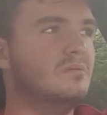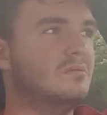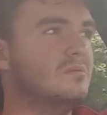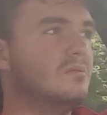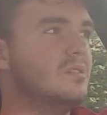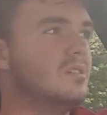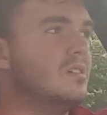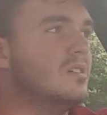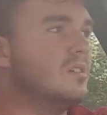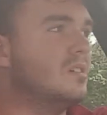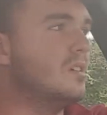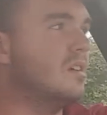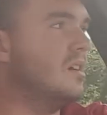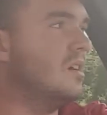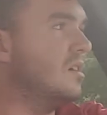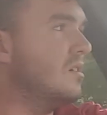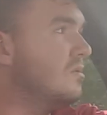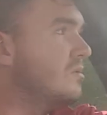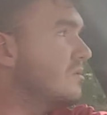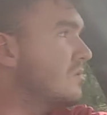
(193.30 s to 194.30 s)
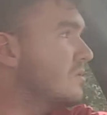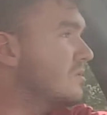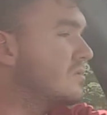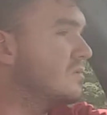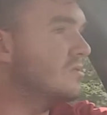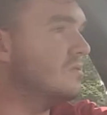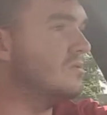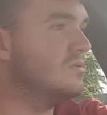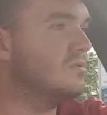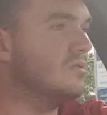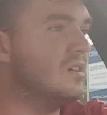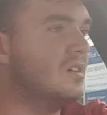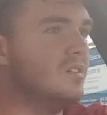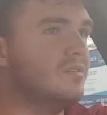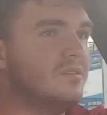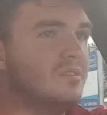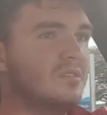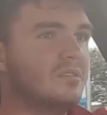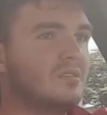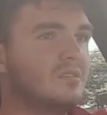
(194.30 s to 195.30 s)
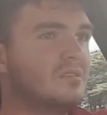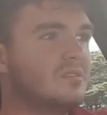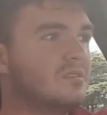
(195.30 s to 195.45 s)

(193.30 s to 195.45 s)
when I was driving,